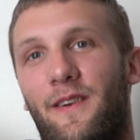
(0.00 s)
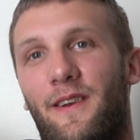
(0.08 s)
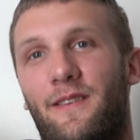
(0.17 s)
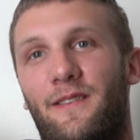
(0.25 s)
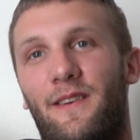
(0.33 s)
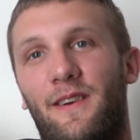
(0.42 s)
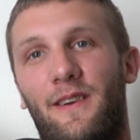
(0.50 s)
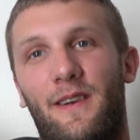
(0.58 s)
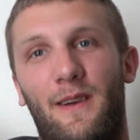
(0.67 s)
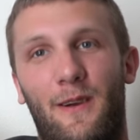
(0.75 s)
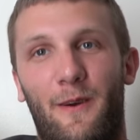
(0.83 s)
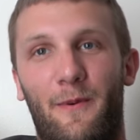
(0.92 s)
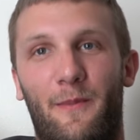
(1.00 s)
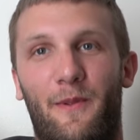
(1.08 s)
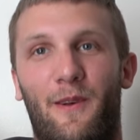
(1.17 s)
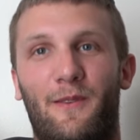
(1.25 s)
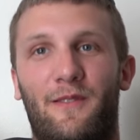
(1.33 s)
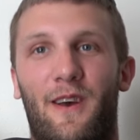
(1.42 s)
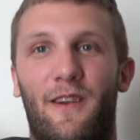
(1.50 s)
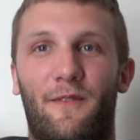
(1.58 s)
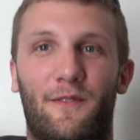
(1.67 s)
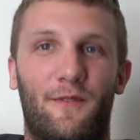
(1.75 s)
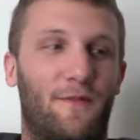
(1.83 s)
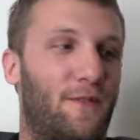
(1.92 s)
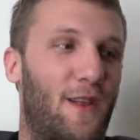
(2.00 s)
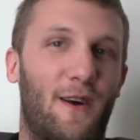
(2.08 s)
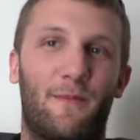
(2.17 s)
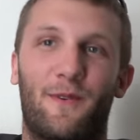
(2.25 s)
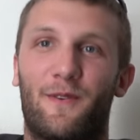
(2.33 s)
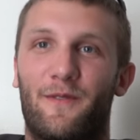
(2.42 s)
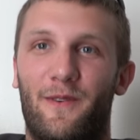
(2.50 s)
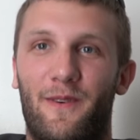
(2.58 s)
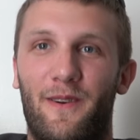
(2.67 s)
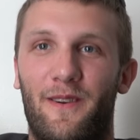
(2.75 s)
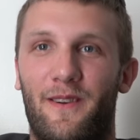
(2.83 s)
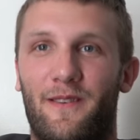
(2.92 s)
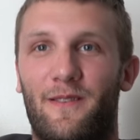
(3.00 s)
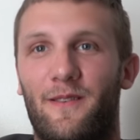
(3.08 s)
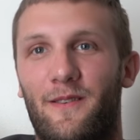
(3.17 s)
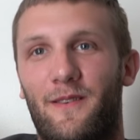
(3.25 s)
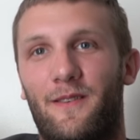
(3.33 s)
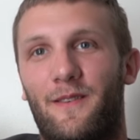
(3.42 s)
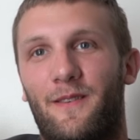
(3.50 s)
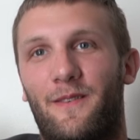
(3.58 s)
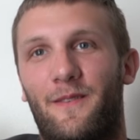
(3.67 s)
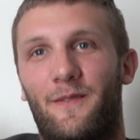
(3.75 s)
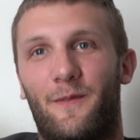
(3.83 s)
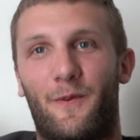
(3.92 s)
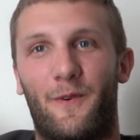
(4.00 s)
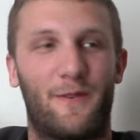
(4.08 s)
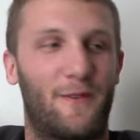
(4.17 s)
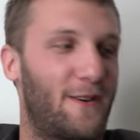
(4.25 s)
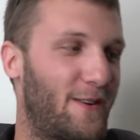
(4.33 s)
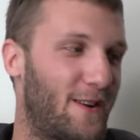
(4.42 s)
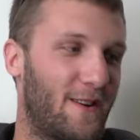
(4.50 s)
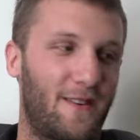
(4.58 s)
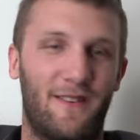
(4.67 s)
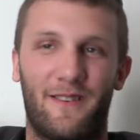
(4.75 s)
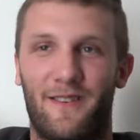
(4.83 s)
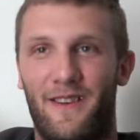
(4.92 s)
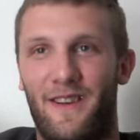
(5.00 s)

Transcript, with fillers: and that sand can come up alongside of us and flopped over right next to us, rolled right down the hill